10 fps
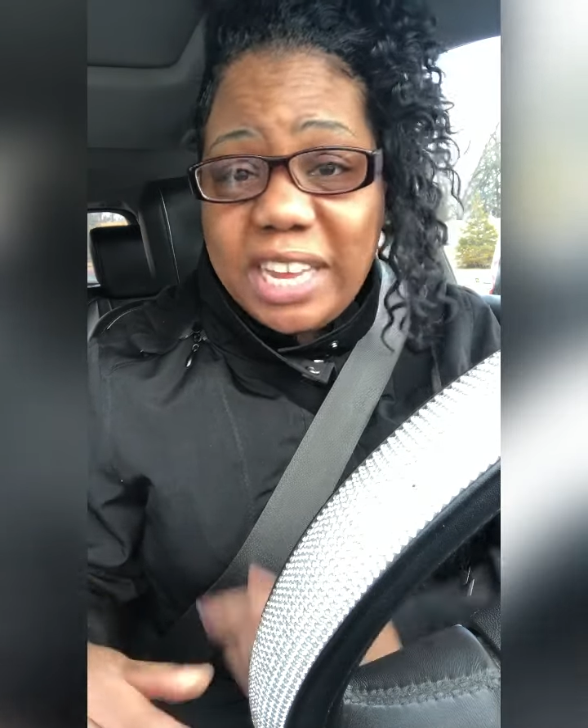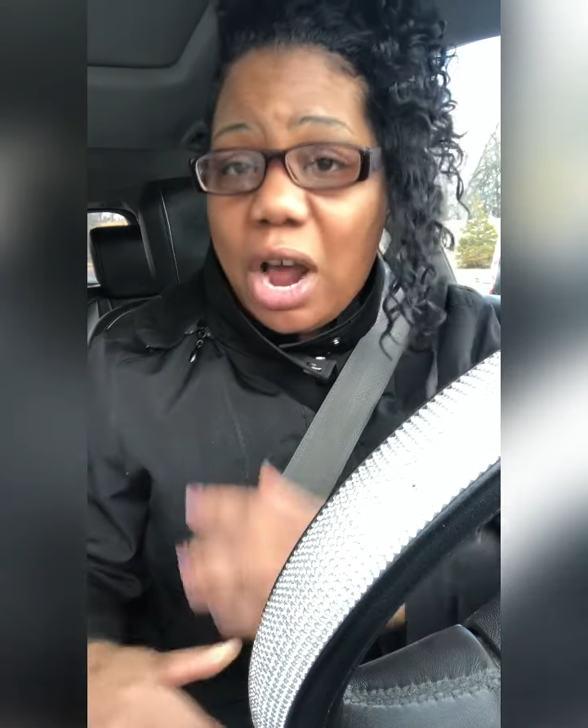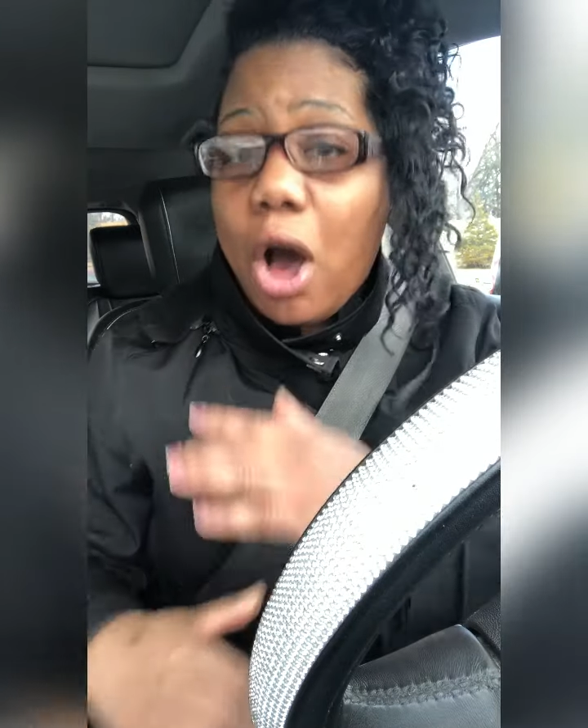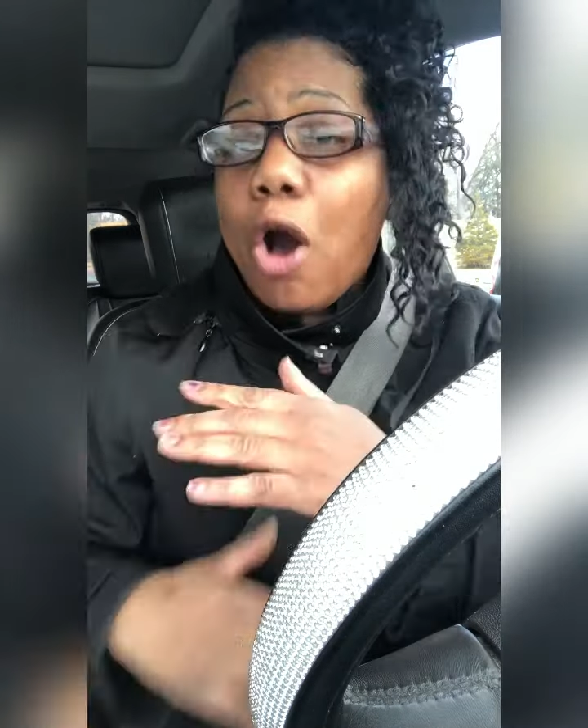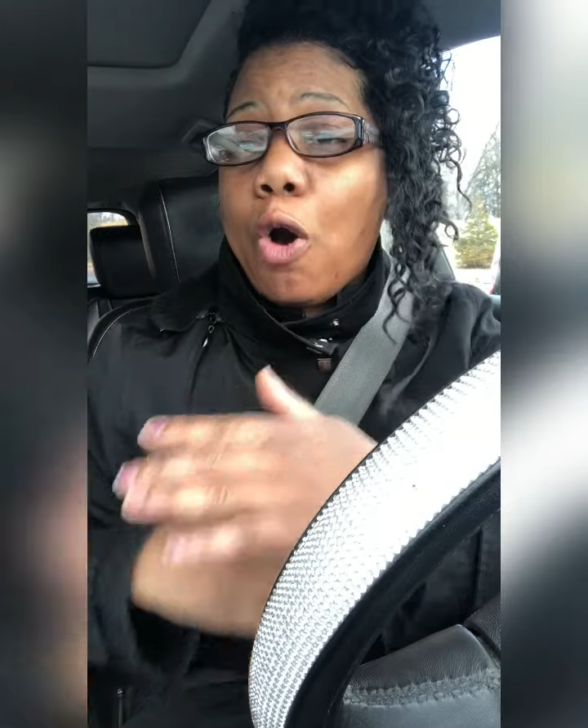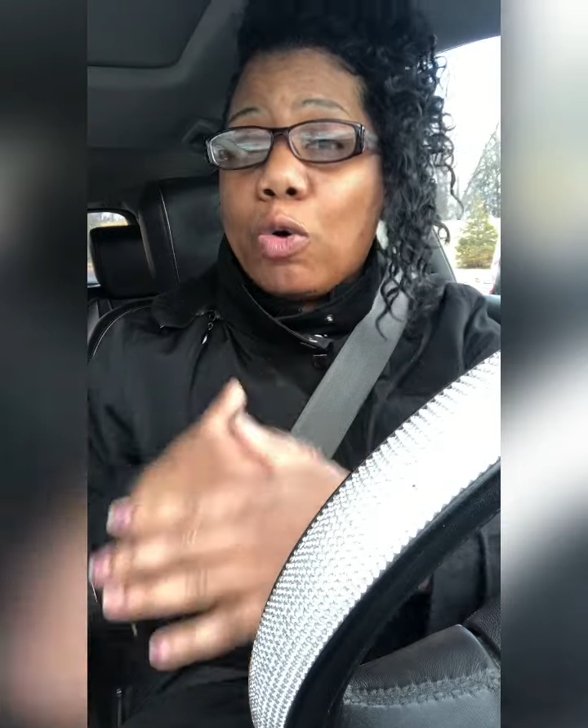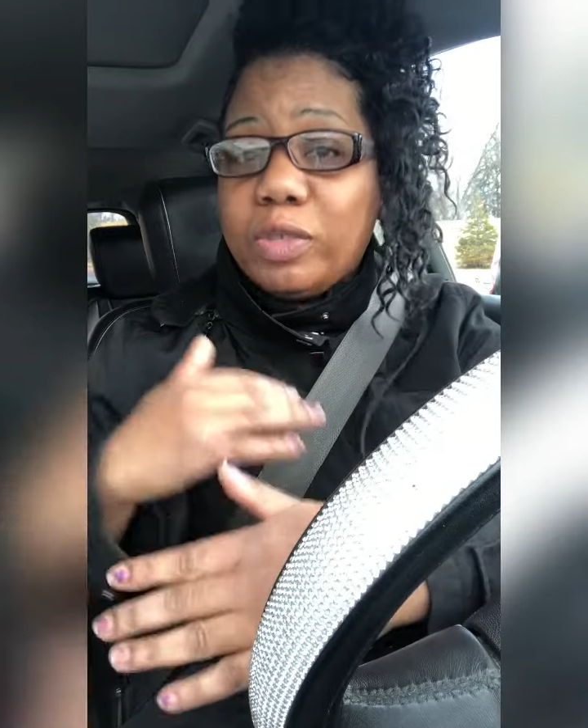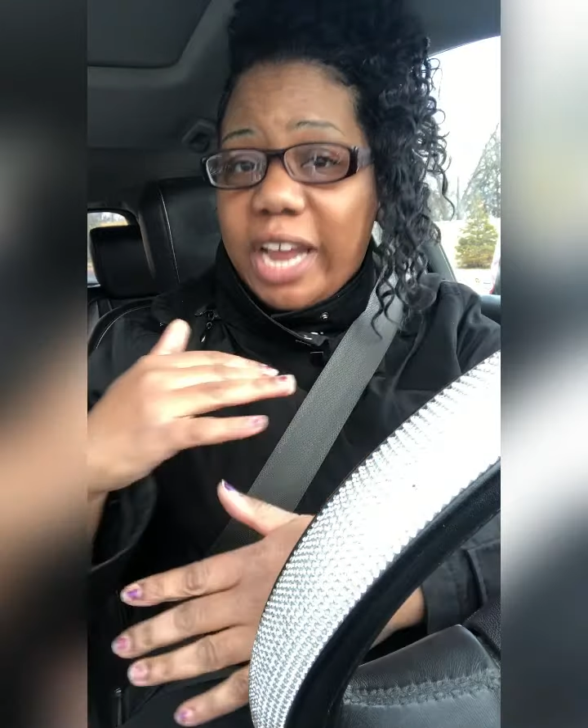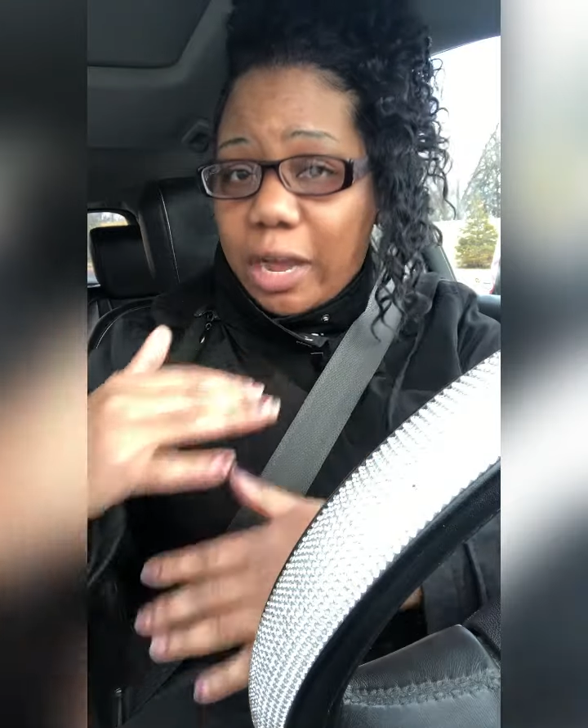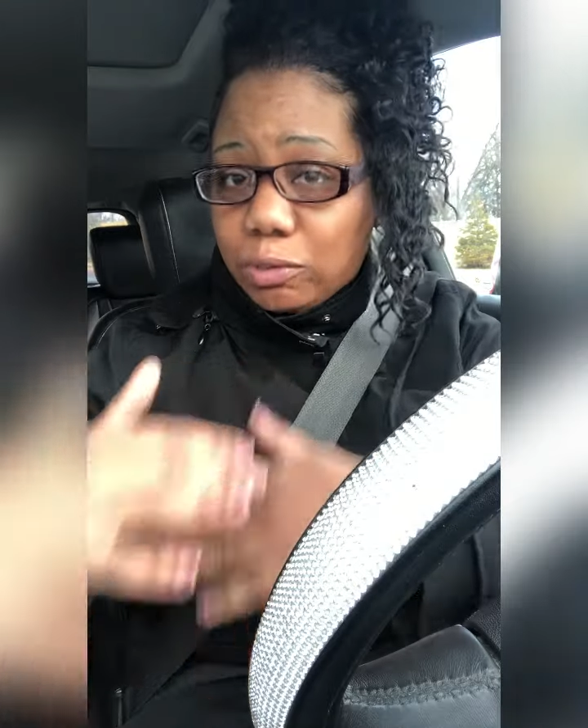it all
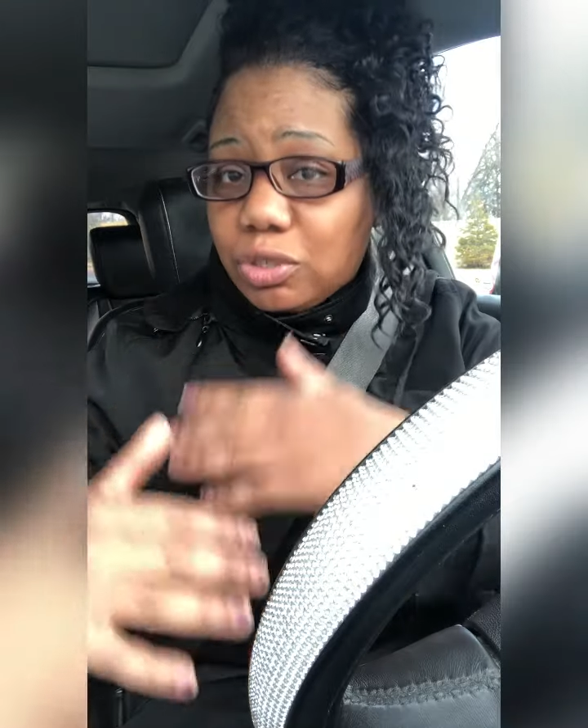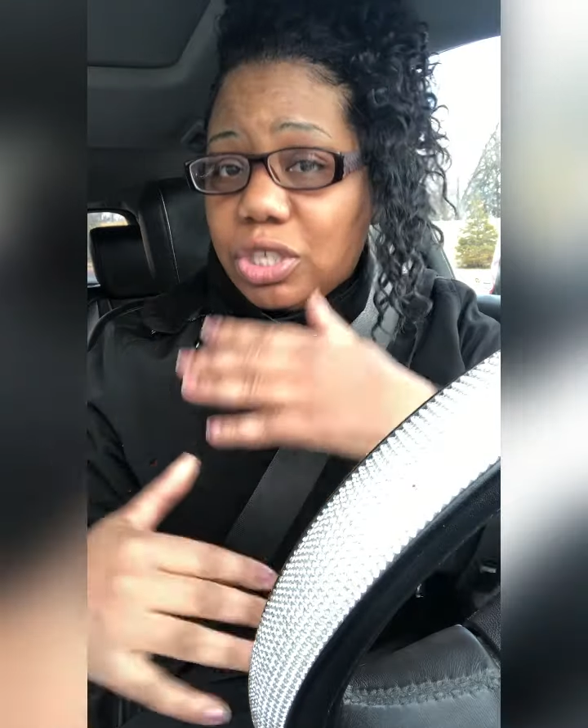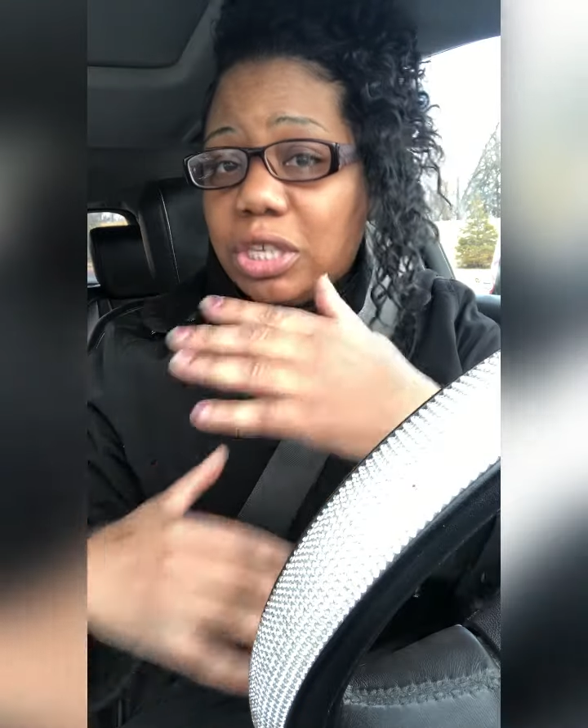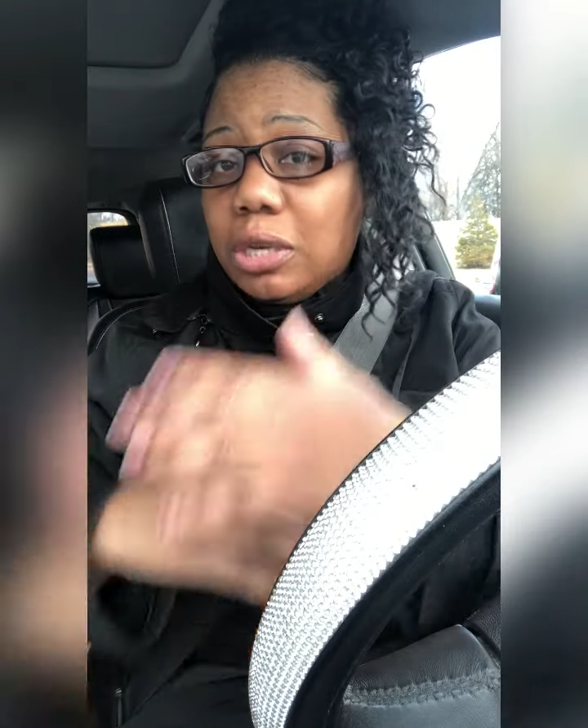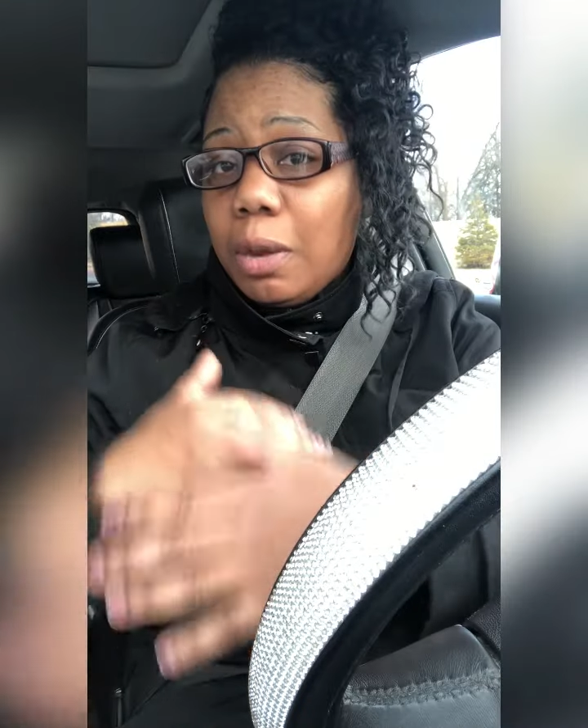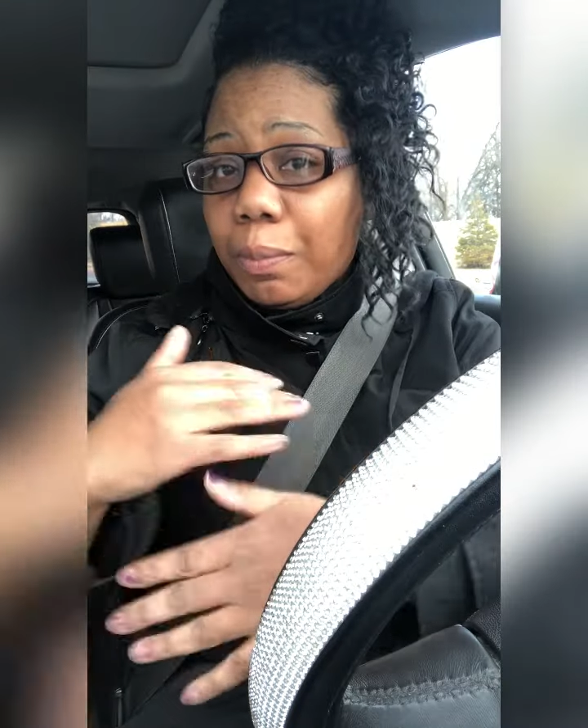down to you.